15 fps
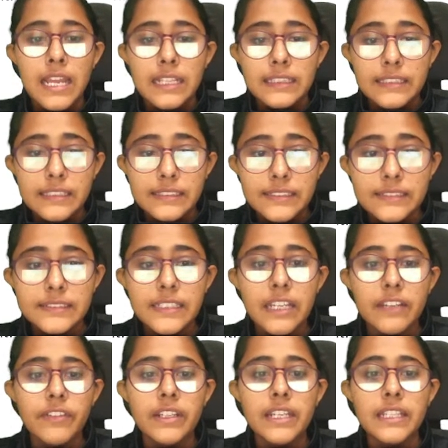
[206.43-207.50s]
This is
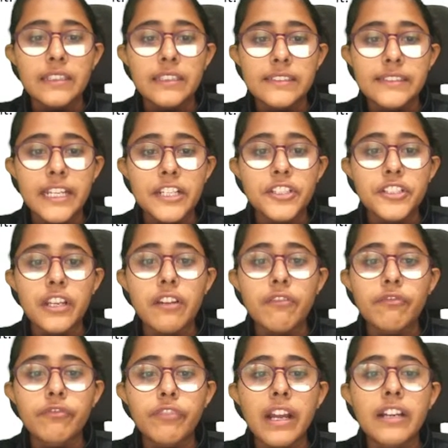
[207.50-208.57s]
given in the section
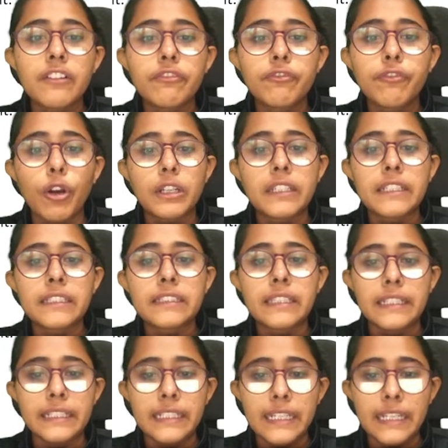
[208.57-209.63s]

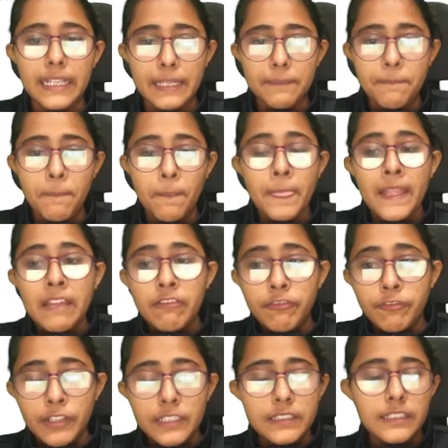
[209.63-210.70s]
143A.
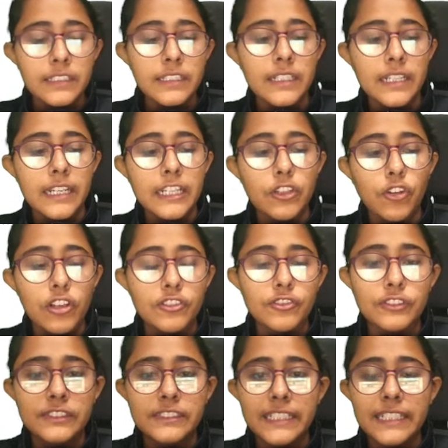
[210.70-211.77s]
Further, it also
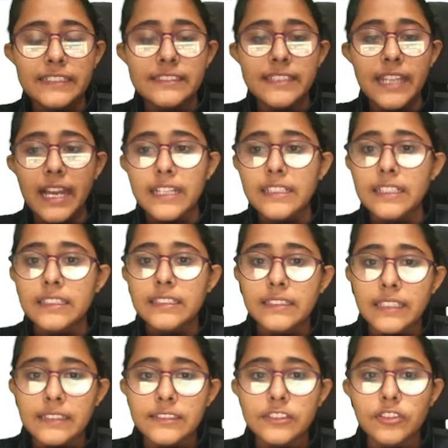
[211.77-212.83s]
states that
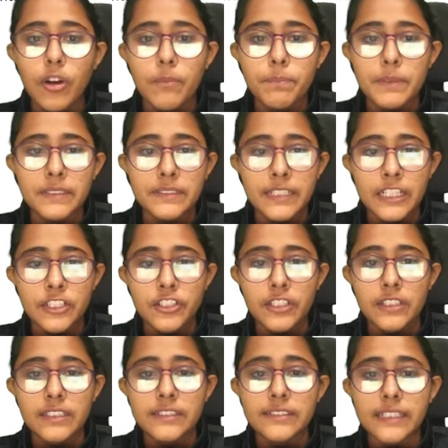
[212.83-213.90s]
this compensation,
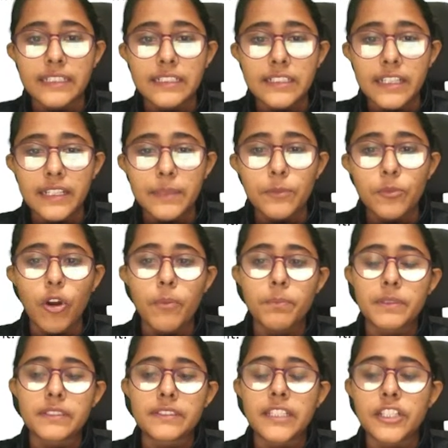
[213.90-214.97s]
this interim
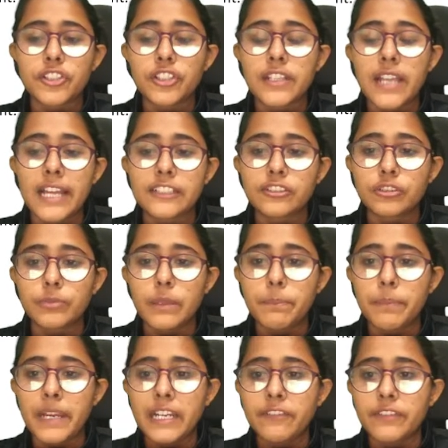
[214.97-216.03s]
compensation, has to be
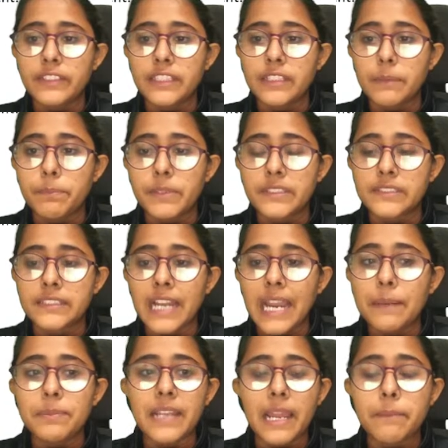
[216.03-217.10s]
paid within a
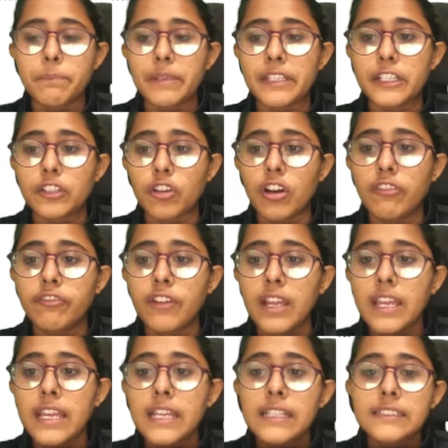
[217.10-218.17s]
prescribed time period of
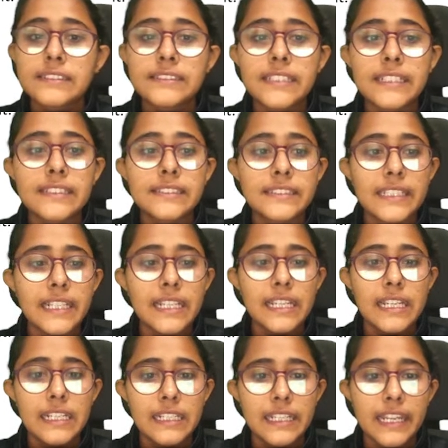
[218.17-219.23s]
60
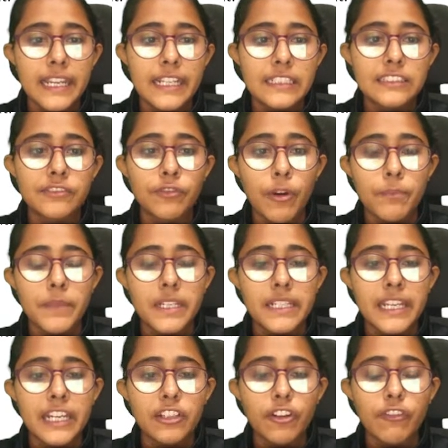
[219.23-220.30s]
days from the
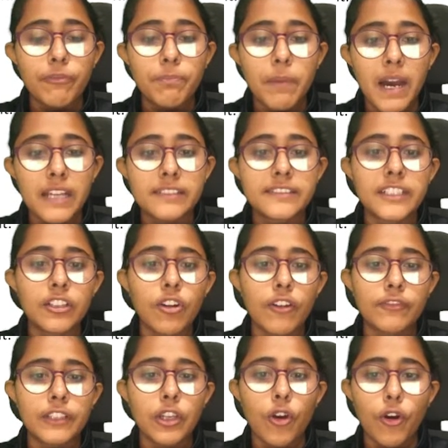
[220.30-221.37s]
date of passing of
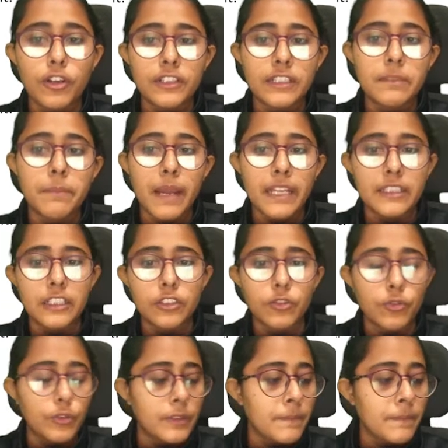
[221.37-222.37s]
the order by the court,